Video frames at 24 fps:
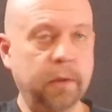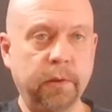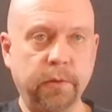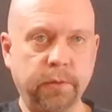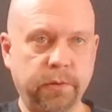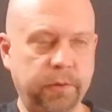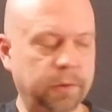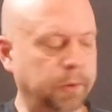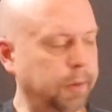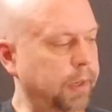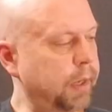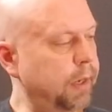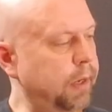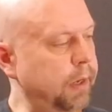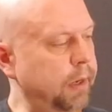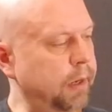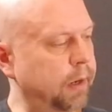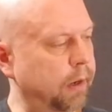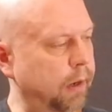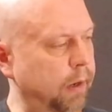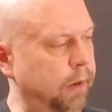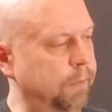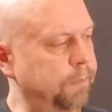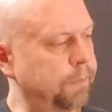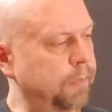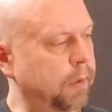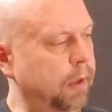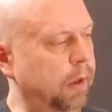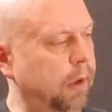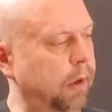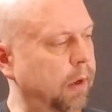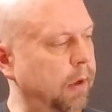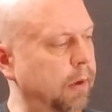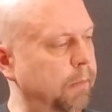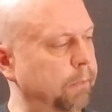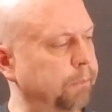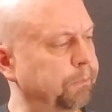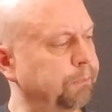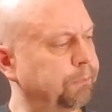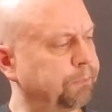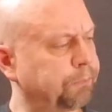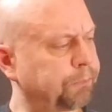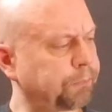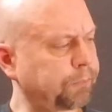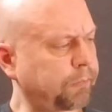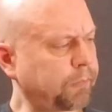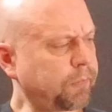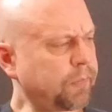So here,
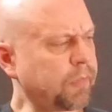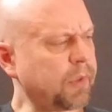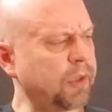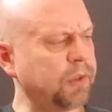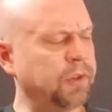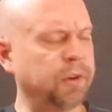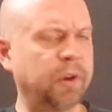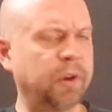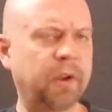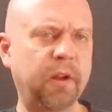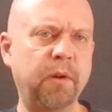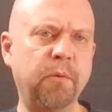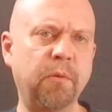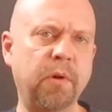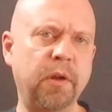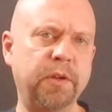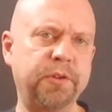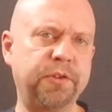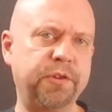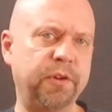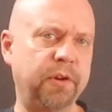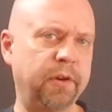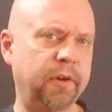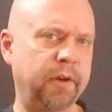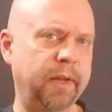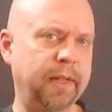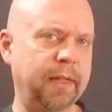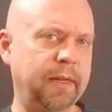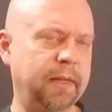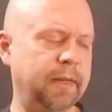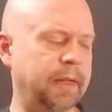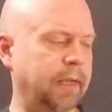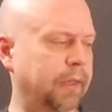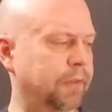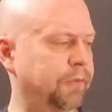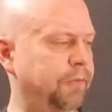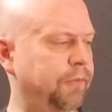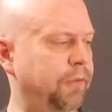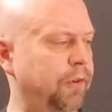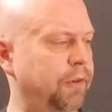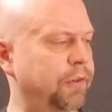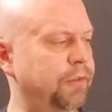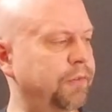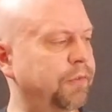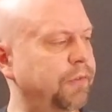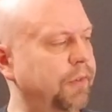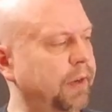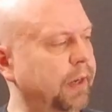you're going to want your index
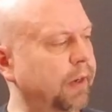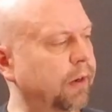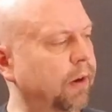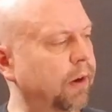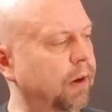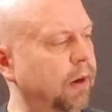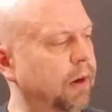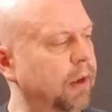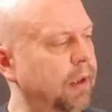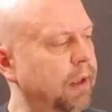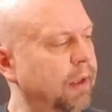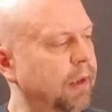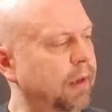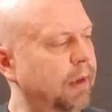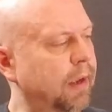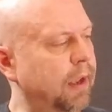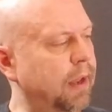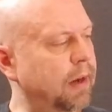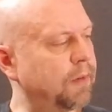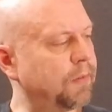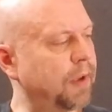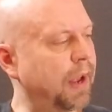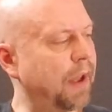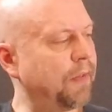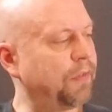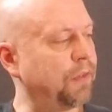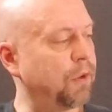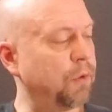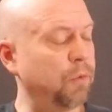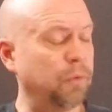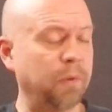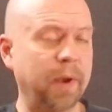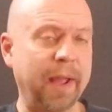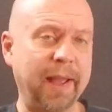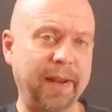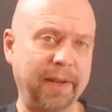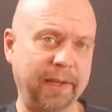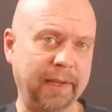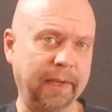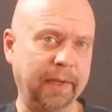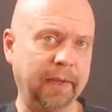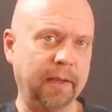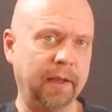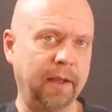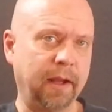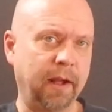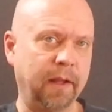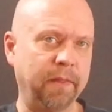first finger kind of at the
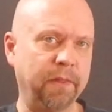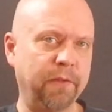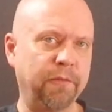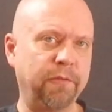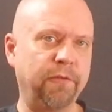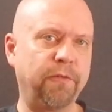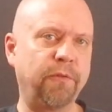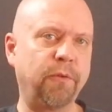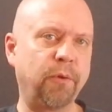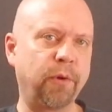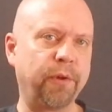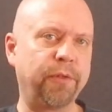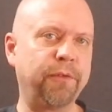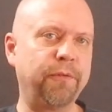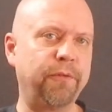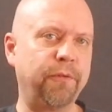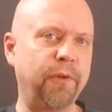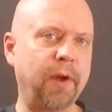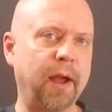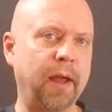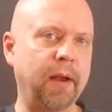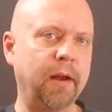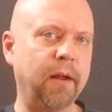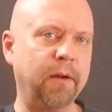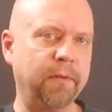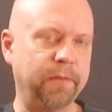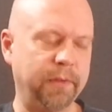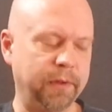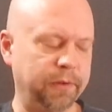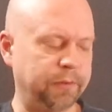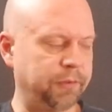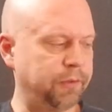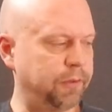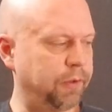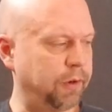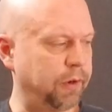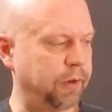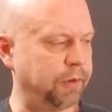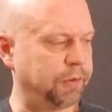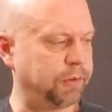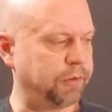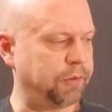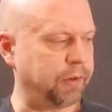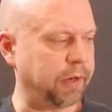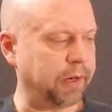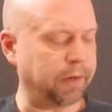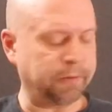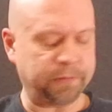ready on the 4th fret of this 3rd
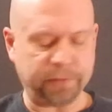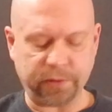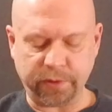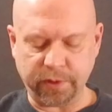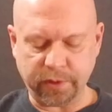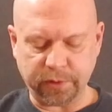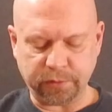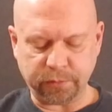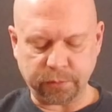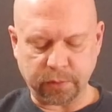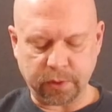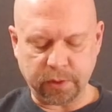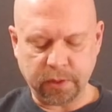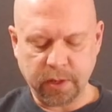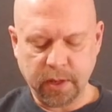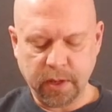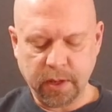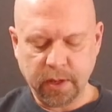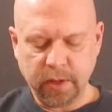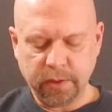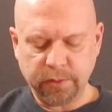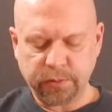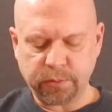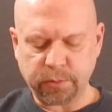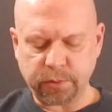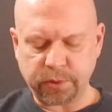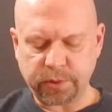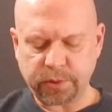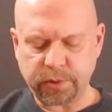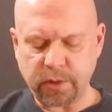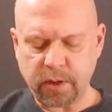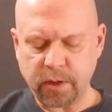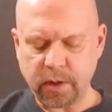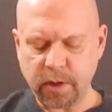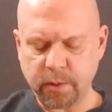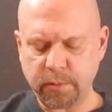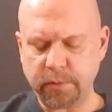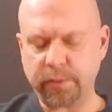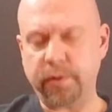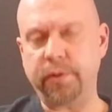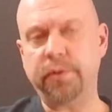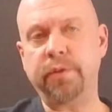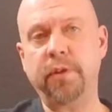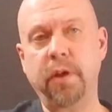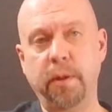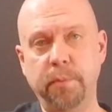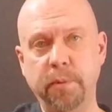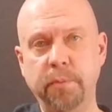string for this one. So we're starting out with our
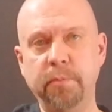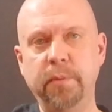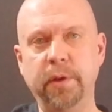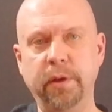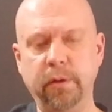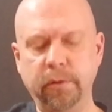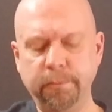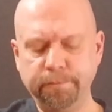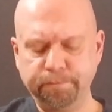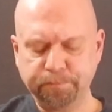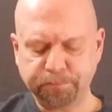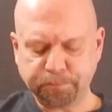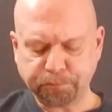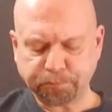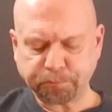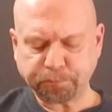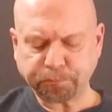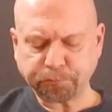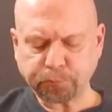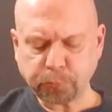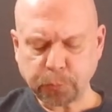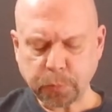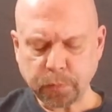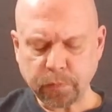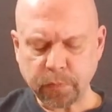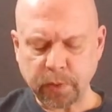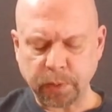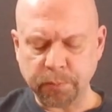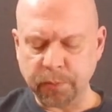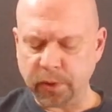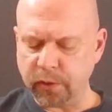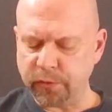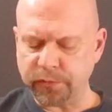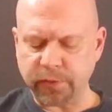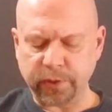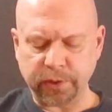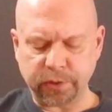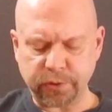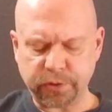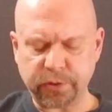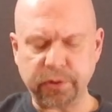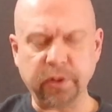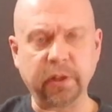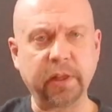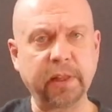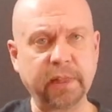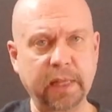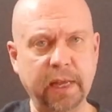thumb and middle finger
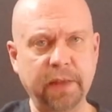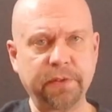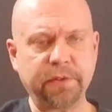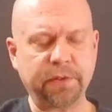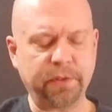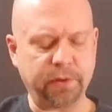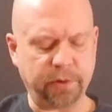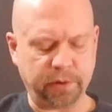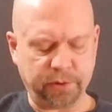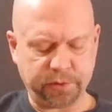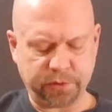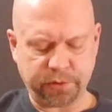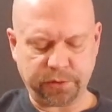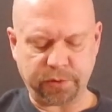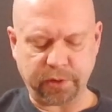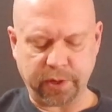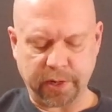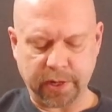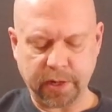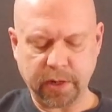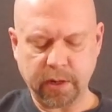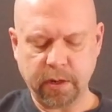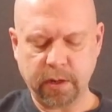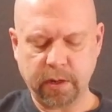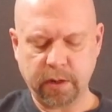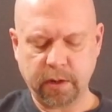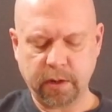still on that 3rd string,